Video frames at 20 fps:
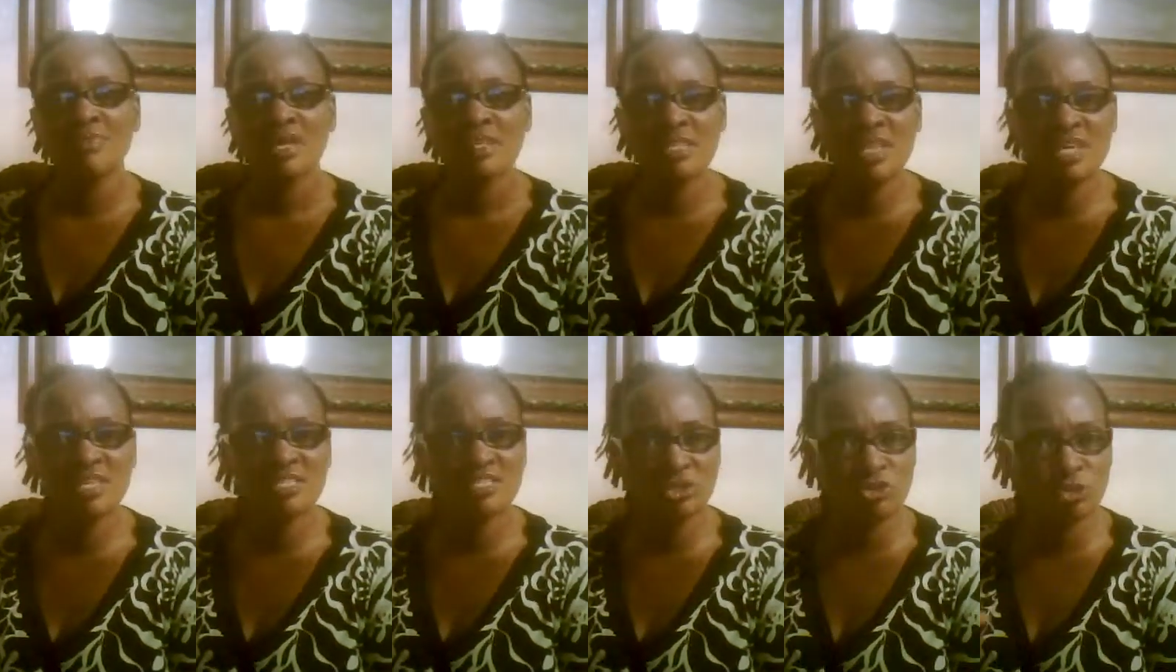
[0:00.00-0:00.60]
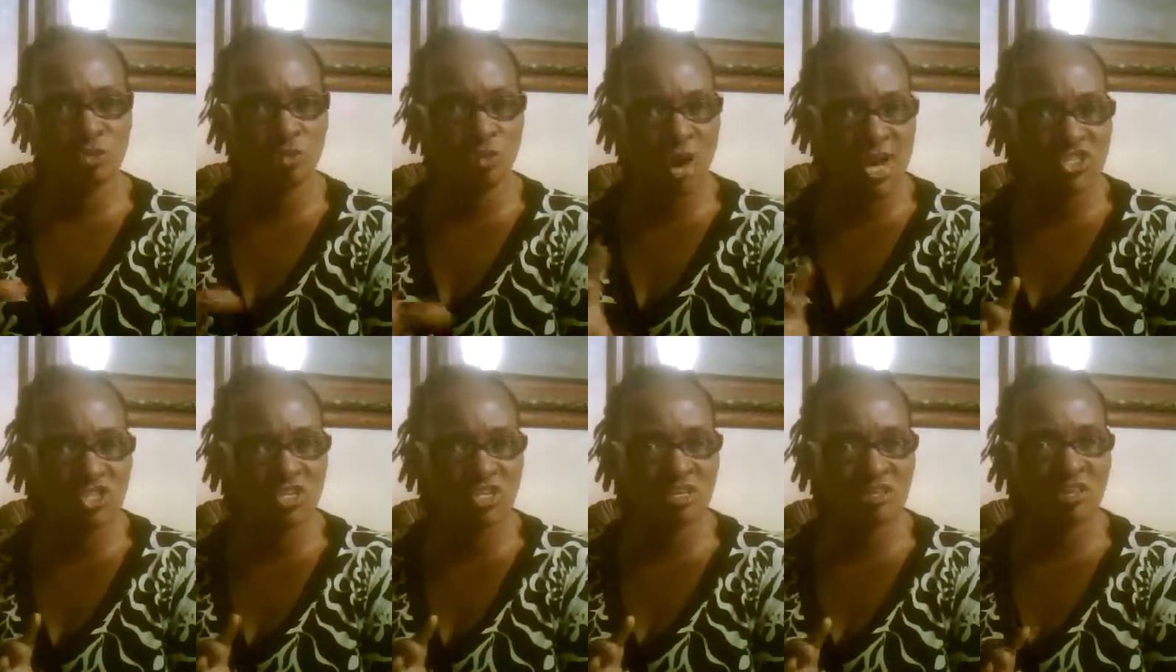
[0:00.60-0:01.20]
this
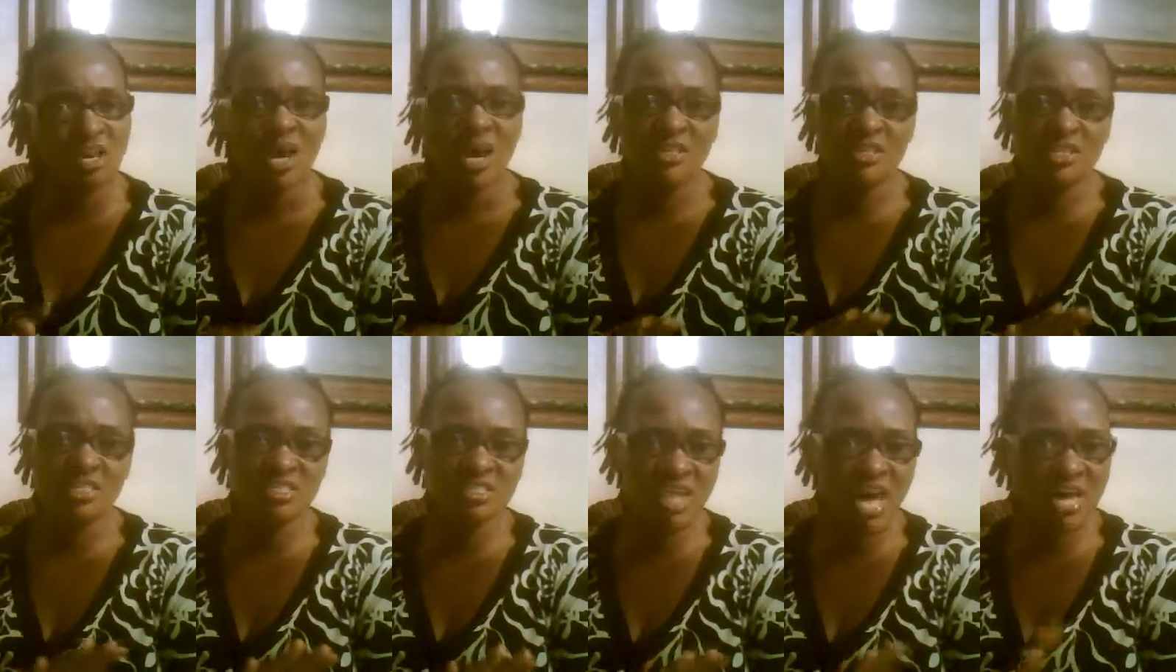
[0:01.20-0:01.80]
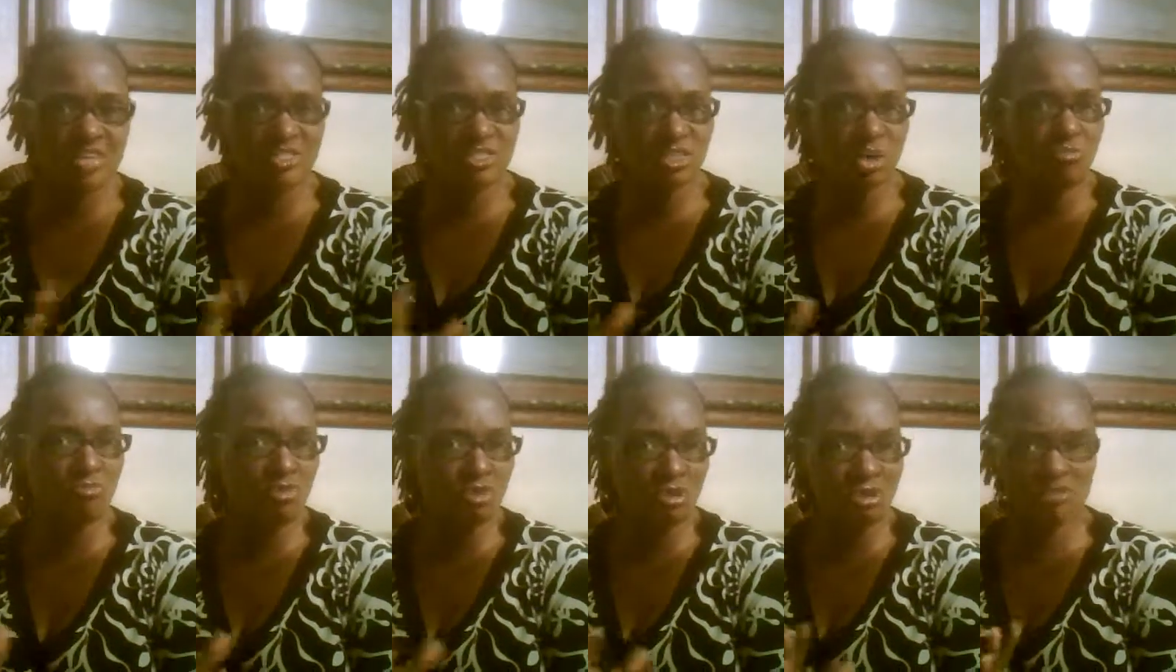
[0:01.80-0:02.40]
situation, this not so
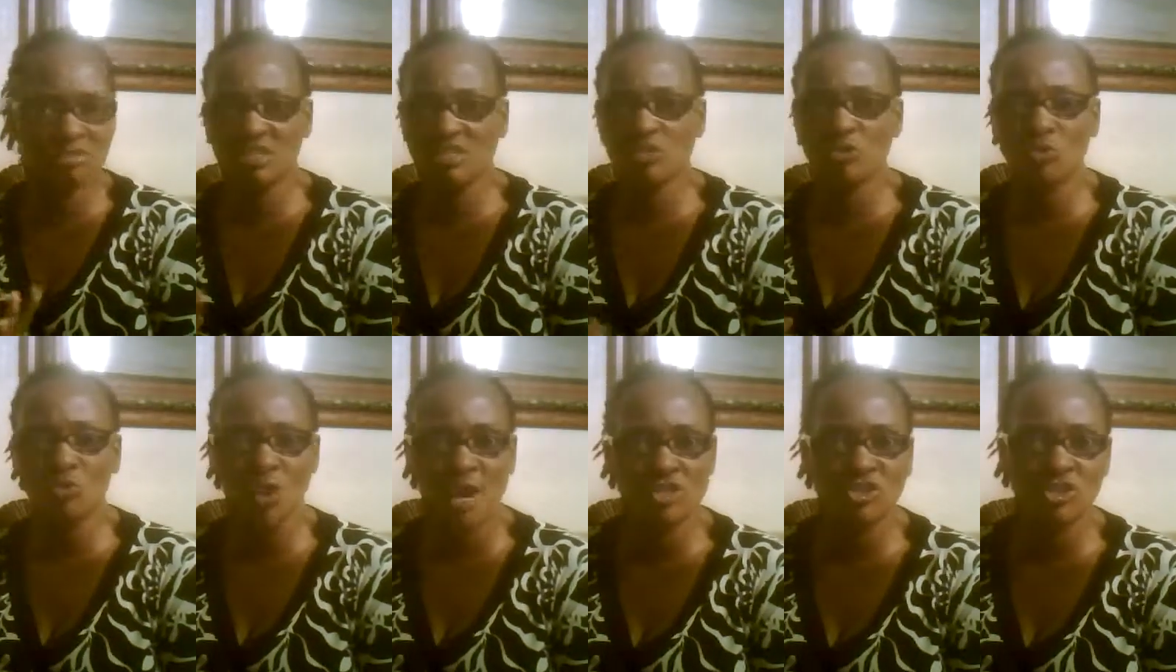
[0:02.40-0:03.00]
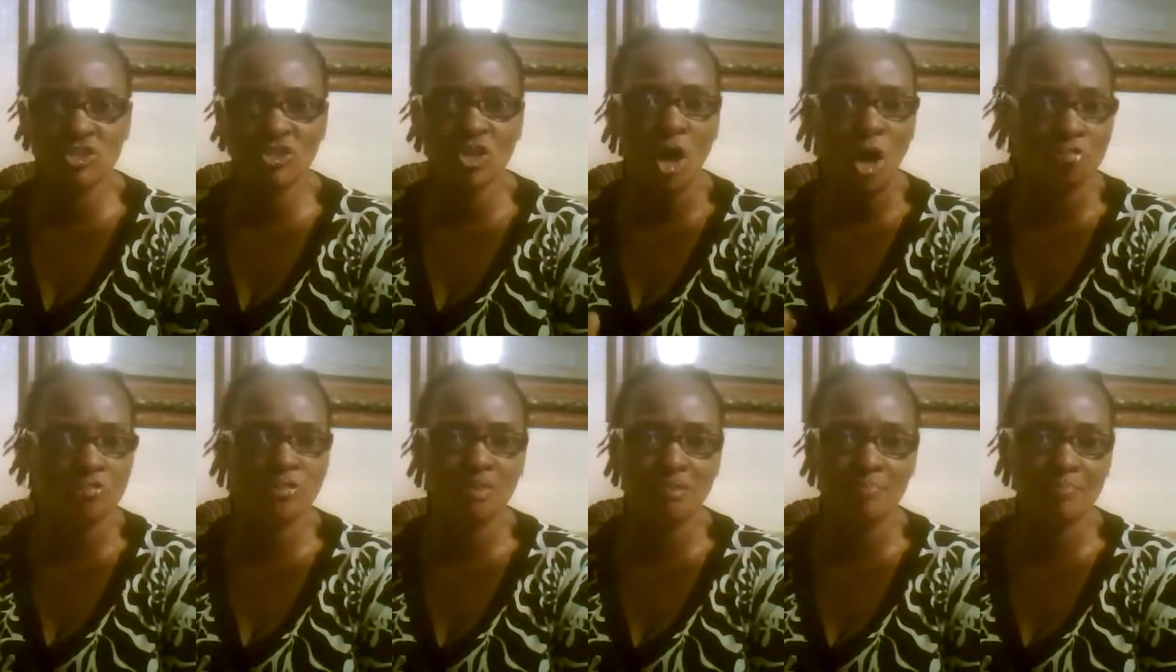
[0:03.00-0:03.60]
good situation
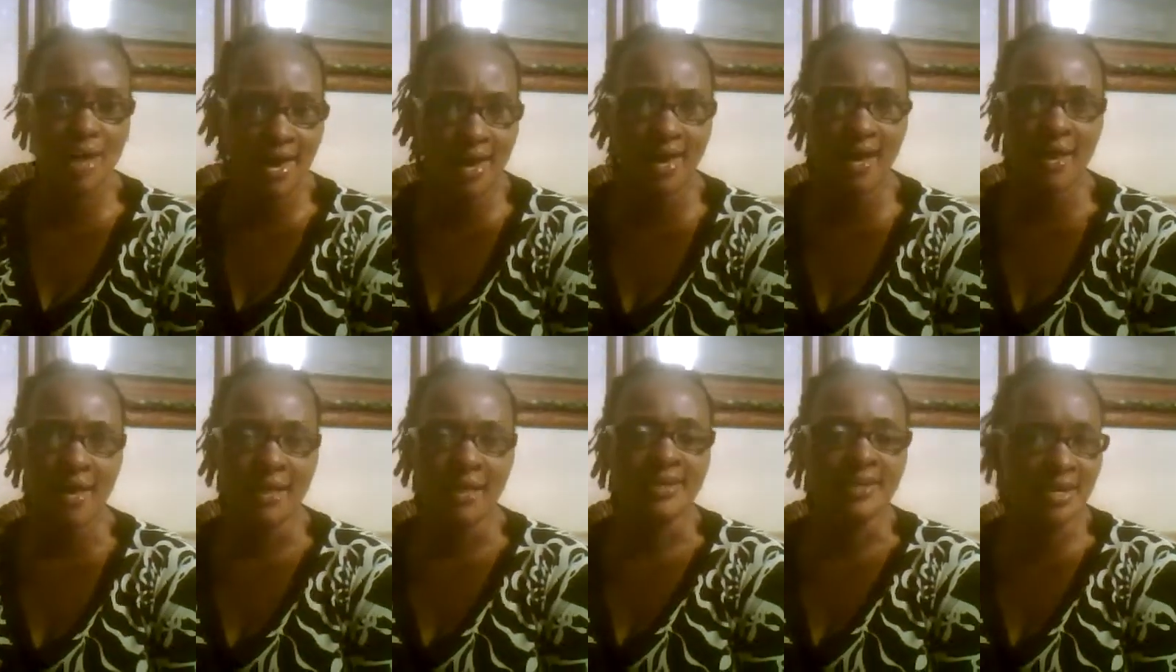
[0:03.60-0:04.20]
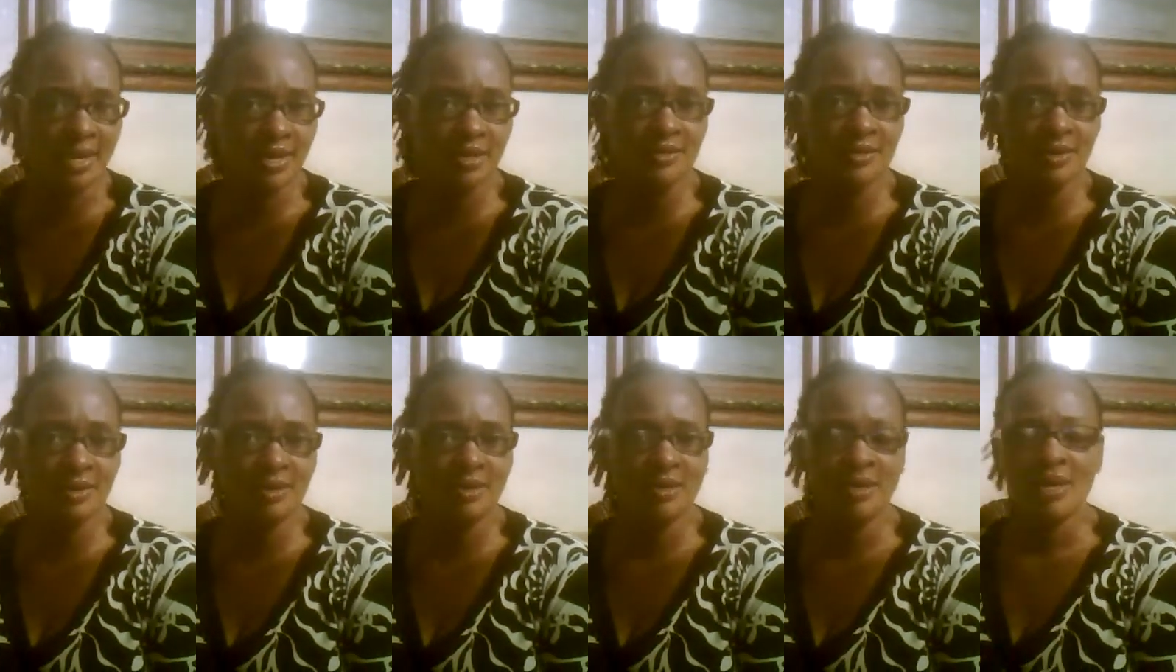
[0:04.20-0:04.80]
hosted by
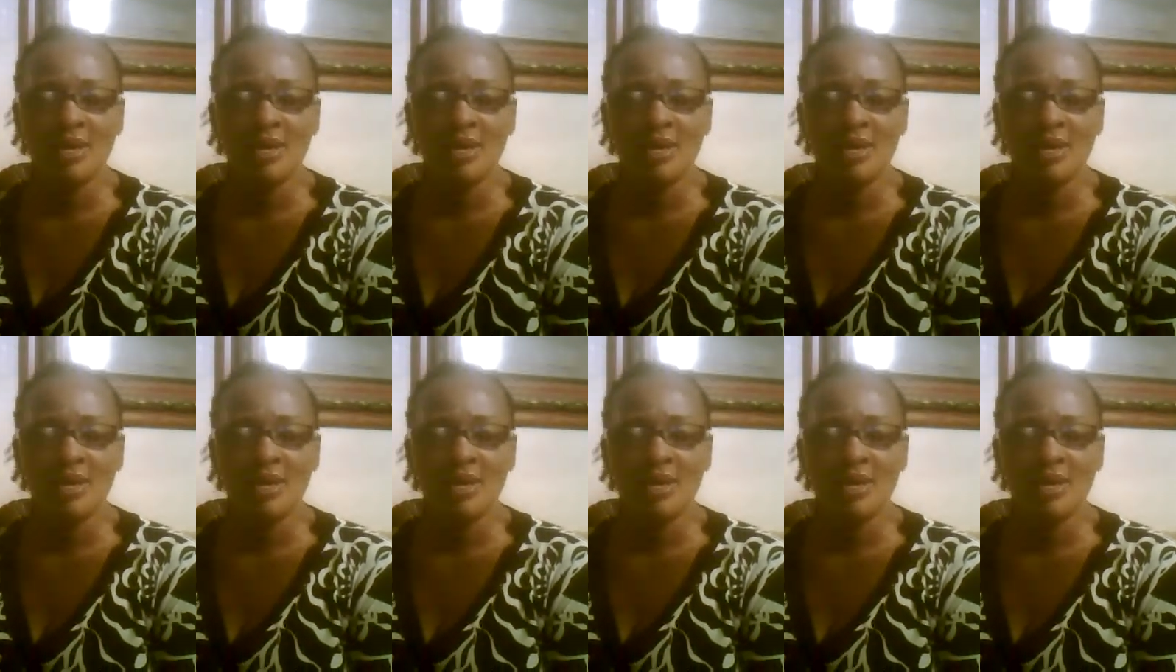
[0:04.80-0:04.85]
Kenya,